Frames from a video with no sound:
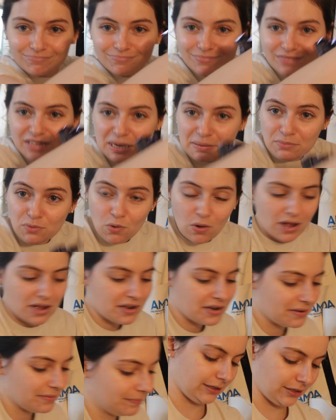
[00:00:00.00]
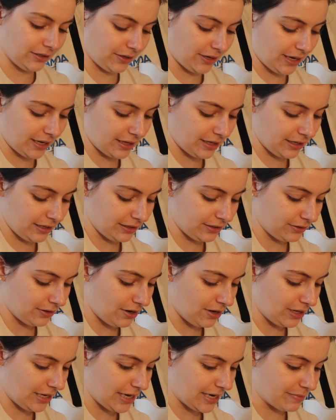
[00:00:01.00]
Number 1. Okay, these are
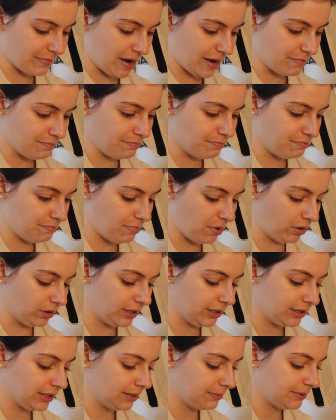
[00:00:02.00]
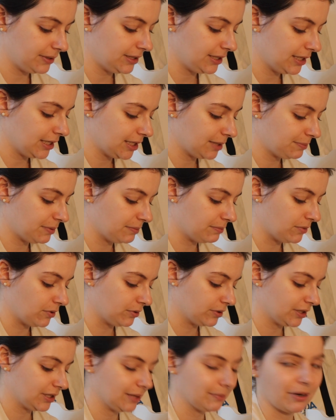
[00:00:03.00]
all like my bullet lipsticks, but
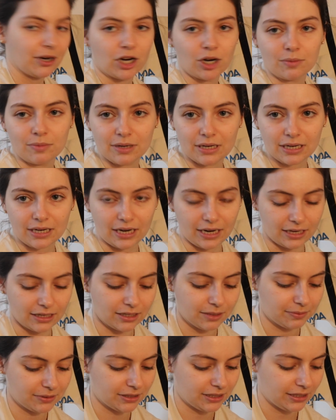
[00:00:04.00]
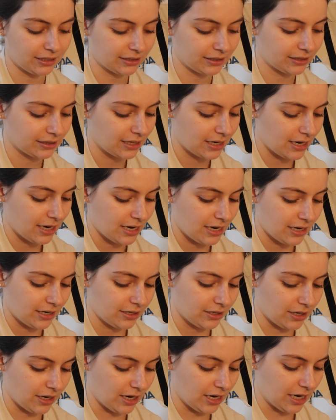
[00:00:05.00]
mostly my Urban Decay lipsticks.
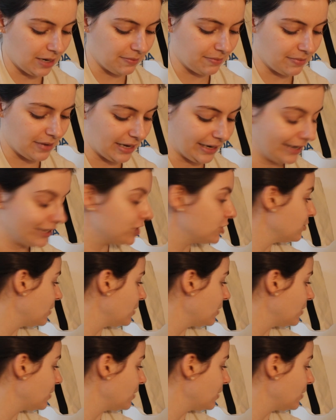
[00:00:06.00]
And I do